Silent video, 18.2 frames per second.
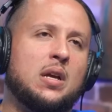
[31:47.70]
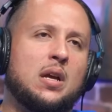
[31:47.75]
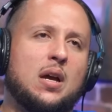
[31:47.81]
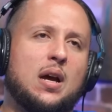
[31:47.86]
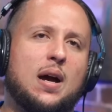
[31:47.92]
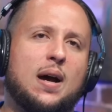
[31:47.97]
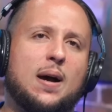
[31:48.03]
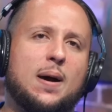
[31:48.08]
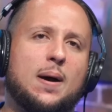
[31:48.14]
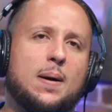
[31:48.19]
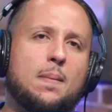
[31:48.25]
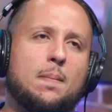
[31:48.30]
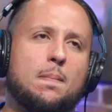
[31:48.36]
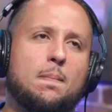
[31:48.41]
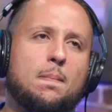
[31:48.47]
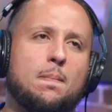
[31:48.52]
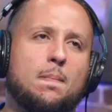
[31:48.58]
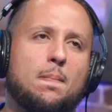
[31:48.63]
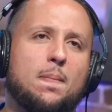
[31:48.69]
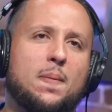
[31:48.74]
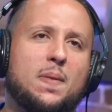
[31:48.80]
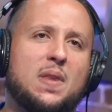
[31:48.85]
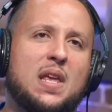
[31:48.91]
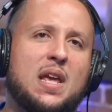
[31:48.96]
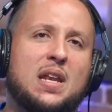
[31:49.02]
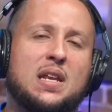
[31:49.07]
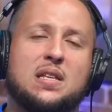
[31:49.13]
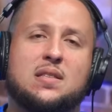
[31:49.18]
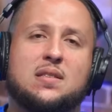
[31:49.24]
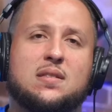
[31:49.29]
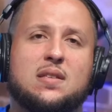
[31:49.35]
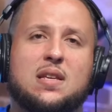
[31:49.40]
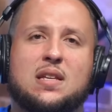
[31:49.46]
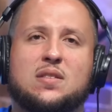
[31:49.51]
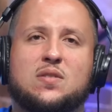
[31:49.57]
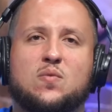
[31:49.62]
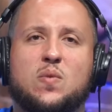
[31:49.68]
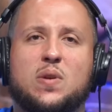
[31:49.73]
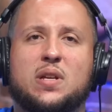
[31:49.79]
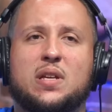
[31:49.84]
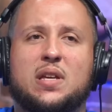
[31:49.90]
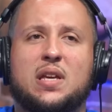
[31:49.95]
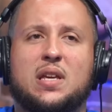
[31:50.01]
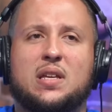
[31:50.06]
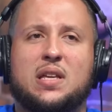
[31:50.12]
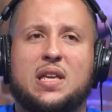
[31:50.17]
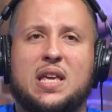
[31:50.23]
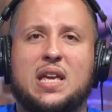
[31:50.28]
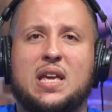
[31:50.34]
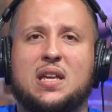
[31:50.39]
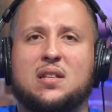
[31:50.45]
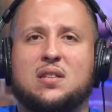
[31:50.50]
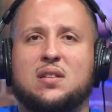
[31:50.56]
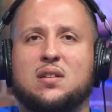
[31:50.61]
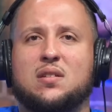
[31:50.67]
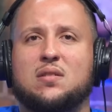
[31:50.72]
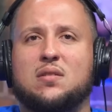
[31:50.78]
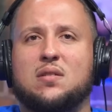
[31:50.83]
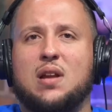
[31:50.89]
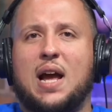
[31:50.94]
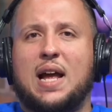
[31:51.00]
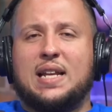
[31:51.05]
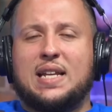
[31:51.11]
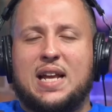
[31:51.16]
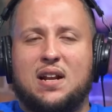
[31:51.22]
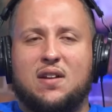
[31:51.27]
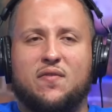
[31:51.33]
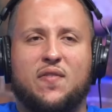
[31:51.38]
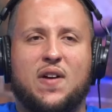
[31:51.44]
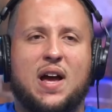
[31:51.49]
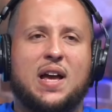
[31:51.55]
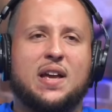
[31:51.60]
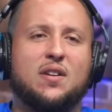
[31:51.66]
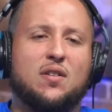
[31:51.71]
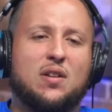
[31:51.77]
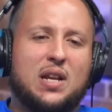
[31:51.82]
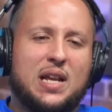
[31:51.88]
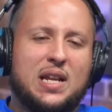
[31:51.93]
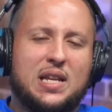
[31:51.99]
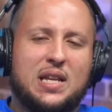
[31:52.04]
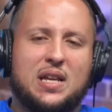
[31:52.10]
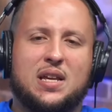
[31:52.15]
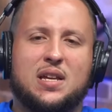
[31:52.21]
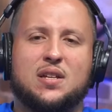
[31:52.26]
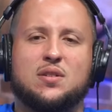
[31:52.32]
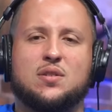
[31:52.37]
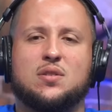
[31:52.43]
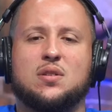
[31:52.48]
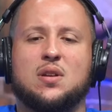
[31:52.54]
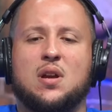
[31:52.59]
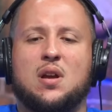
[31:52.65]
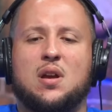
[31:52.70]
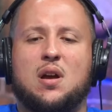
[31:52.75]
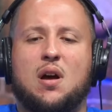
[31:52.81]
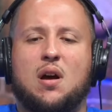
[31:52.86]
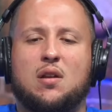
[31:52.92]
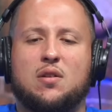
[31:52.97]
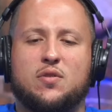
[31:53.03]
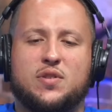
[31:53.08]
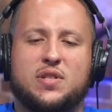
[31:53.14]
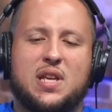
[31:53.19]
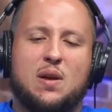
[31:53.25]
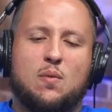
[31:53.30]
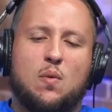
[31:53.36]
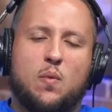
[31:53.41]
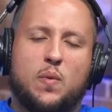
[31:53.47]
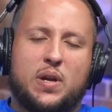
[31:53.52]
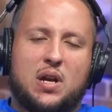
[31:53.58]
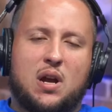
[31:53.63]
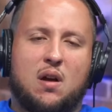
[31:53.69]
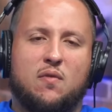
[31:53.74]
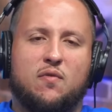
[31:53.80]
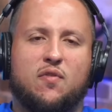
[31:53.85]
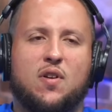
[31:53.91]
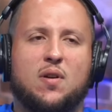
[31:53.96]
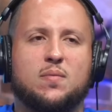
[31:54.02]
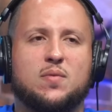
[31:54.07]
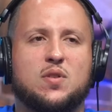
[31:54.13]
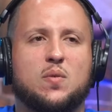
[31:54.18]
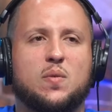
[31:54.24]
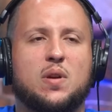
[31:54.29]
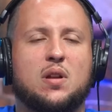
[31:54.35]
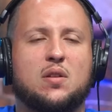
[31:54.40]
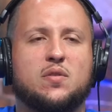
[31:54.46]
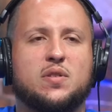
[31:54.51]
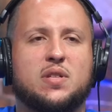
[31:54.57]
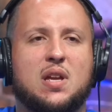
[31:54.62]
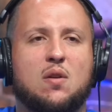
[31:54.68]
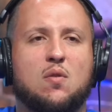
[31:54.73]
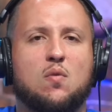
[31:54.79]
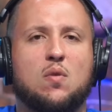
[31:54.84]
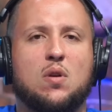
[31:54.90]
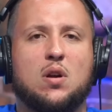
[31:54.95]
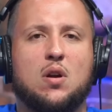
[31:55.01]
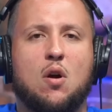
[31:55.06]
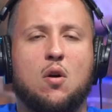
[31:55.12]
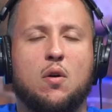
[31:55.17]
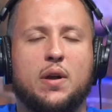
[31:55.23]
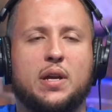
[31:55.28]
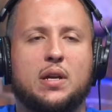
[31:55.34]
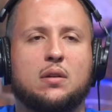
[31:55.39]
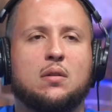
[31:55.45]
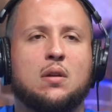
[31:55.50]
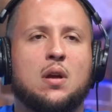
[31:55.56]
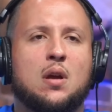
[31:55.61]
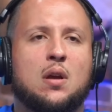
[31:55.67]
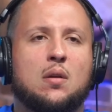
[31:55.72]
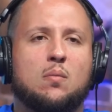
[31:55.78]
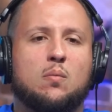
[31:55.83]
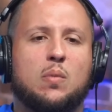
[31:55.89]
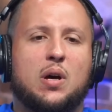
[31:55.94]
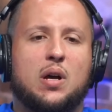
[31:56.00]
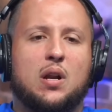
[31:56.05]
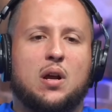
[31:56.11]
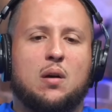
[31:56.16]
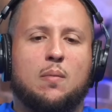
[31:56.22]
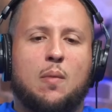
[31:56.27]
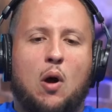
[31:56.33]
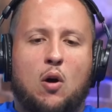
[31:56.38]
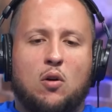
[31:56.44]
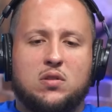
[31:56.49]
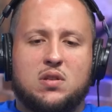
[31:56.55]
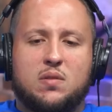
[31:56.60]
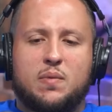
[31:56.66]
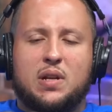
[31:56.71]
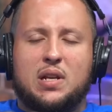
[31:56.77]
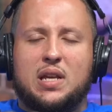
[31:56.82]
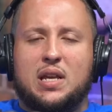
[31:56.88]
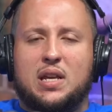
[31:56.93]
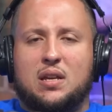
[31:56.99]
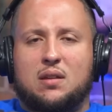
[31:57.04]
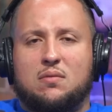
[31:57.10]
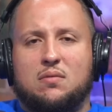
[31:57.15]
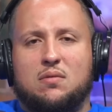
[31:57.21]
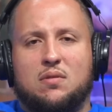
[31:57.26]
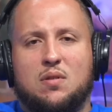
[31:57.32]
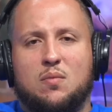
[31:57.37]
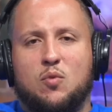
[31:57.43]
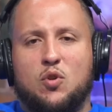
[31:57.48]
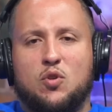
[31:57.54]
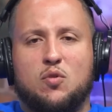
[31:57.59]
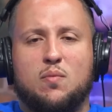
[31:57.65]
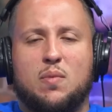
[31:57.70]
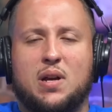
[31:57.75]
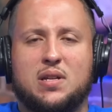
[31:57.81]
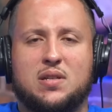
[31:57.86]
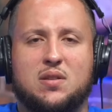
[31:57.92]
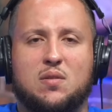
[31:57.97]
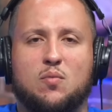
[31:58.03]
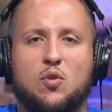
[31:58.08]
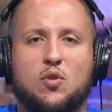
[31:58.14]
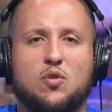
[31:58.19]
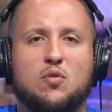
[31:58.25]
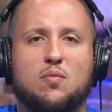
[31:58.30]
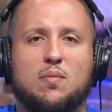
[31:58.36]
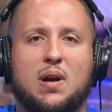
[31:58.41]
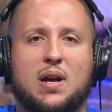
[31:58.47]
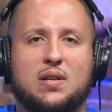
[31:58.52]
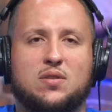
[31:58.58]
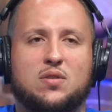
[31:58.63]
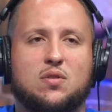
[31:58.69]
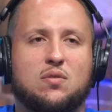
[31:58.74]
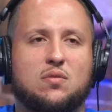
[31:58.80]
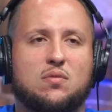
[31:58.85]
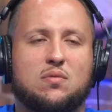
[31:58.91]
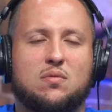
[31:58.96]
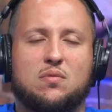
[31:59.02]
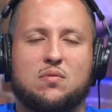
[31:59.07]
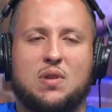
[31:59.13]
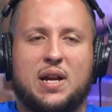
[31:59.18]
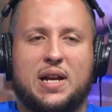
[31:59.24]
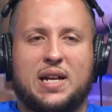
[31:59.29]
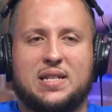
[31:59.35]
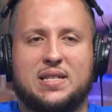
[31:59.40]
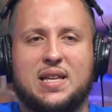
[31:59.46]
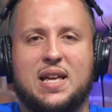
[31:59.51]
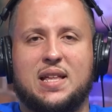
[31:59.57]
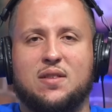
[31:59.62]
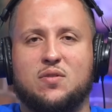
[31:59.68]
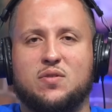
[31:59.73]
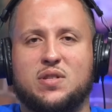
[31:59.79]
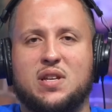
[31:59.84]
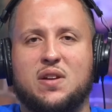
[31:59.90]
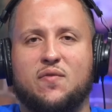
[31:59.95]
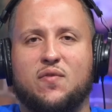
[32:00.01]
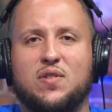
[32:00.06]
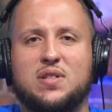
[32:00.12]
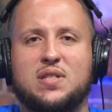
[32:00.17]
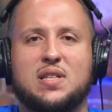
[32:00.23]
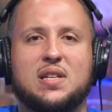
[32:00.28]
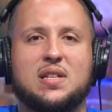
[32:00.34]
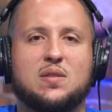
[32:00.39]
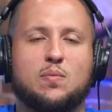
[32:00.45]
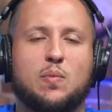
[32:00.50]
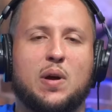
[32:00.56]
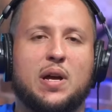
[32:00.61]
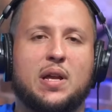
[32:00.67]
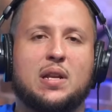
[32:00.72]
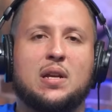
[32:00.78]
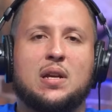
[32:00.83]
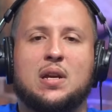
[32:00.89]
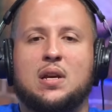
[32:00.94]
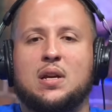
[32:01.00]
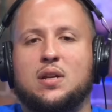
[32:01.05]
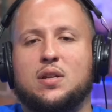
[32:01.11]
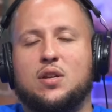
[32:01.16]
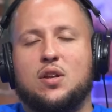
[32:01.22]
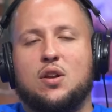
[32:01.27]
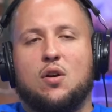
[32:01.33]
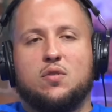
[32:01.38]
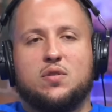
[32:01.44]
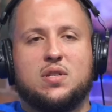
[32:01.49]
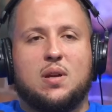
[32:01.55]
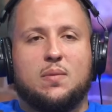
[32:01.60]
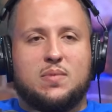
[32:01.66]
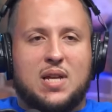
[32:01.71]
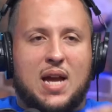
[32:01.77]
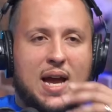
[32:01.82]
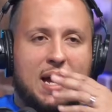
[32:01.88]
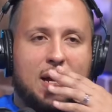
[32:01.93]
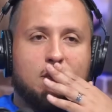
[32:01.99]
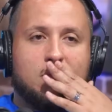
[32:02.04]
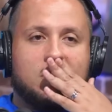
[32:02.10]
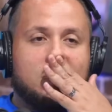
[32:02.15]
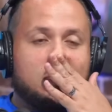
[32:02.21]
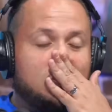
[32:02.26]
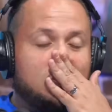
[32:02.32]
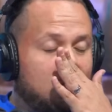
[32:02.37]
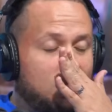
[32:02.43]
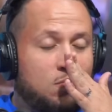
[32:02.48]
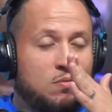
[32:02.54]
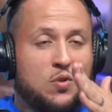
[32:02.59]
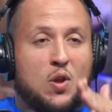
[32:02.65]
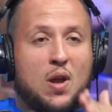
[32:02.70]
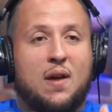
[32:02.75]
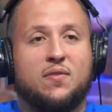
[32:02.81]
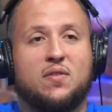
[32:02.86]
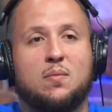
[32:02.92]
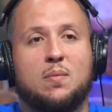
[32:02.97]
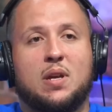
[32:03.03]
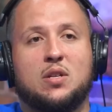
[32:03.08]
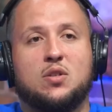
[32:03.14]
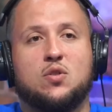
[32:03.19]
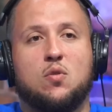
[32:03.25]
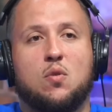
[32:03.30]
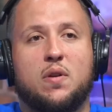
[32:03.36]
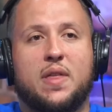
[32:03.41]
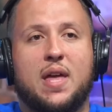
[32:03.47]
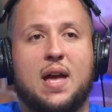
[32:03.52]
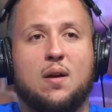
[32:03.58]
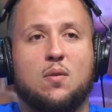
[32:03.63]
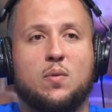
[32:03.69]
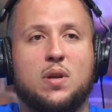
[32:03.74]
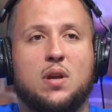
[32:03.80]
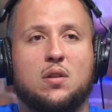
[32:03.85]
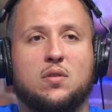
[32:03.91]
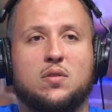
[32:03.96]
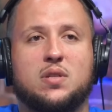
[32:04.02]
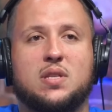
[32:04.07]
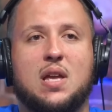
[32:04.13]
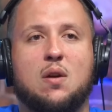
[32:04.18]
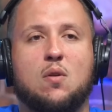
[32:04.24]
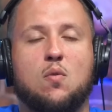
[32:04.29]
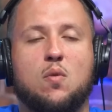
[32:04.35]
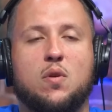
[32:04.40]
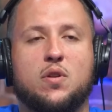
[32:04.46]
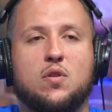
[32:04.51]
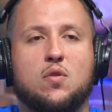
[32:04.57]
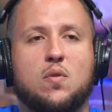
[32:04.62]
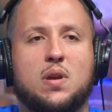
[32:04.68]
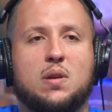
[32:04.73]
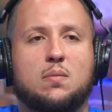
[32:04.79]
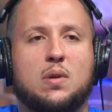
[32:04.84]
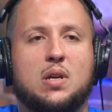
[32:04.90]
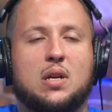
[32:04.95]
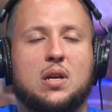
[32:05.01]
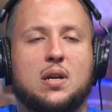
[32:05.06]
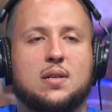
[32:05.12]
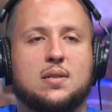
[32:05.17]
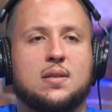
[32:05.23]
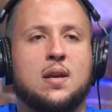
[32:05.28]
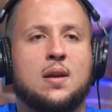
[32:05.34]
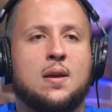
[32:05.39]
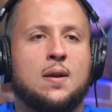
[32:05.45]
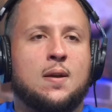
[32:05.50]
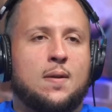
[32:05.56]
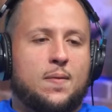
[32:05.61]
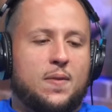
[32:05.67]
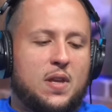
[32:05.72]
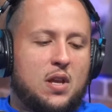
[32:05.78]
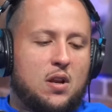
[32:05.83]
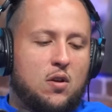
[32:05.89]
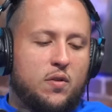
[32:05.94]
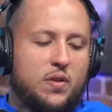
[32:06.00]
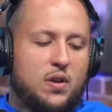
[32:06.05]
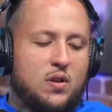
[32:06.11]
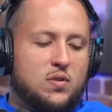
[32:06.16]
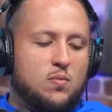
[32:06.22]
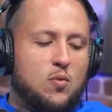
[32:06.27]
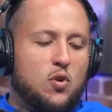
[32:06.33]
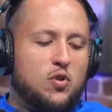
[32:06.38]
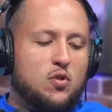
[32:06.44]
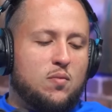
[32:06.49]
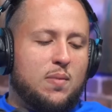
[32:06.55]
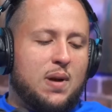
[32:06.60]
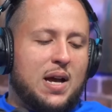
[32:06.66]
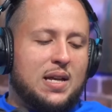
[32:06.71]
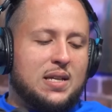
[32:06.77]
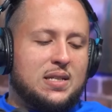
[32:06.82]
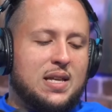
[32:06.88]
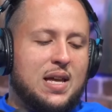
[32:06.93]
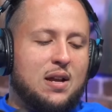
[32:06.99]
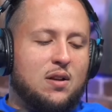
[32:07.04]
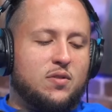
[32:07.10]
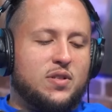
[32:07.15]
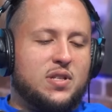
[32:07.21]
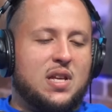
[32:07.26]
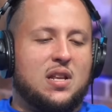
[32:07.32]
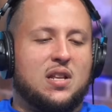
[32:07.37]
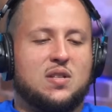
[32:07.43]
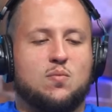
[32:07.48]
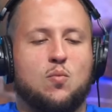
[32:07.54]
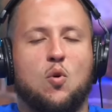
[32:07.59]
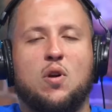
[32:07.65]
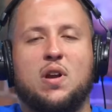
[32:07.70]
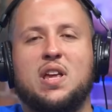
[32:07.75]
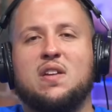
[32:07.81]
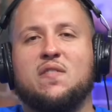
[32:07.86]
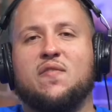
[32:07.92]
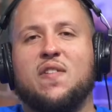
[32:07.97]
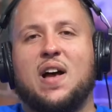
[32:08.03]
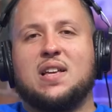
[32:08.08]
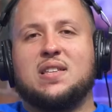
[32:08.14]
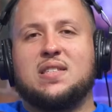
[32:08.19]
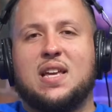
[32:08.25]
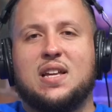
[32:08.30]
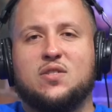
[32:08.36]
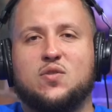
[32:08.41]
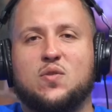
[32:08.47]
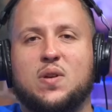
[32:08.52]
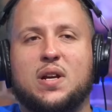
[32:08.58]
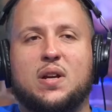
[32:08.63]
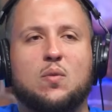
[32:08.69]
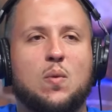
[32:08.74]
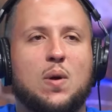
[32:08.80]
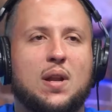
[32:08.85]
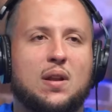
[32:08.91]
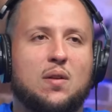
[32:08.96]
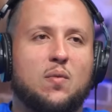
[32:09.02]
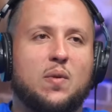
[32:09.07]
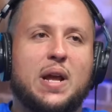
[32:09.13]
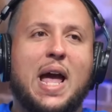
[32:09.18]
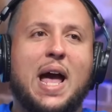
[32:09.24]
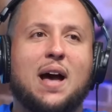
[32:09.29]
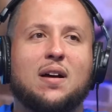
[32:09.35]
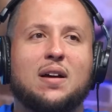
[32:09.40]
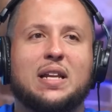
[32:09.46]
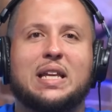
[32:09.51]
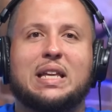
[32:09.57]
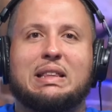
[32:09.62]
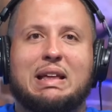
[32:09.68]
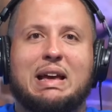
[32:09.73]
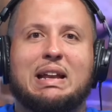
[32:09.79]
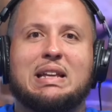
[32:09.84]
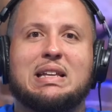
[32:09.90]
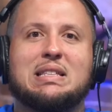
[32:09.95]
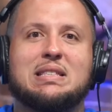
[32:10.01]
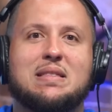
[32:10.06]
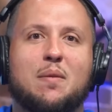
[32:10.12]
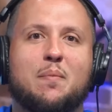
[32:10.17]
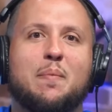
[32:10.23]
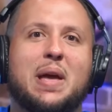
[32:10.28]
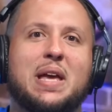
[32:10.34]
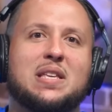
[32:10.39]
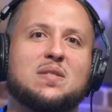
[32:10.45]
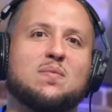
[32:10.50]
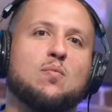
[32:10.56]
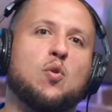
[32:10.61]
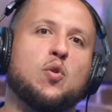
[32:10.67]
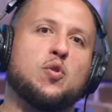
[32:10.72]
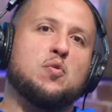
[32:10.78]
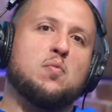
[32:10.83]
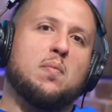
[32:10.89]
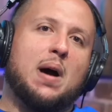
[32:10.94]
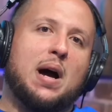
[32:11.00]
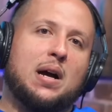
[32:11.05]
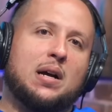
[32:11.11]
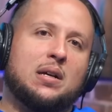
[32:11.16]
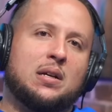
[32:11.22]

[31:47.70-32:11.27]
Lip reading: and it's really key to identify your lineage, understand where we come from so we understand where we're going. But ultimately, the Mojuba is the Mojuba. So, like I said, there's differences, but, sometimes you have to make sure that we understand what we're doing because, there's Mojubas that are seen as more Ifa-centric when in reality, that is the base Mojuba.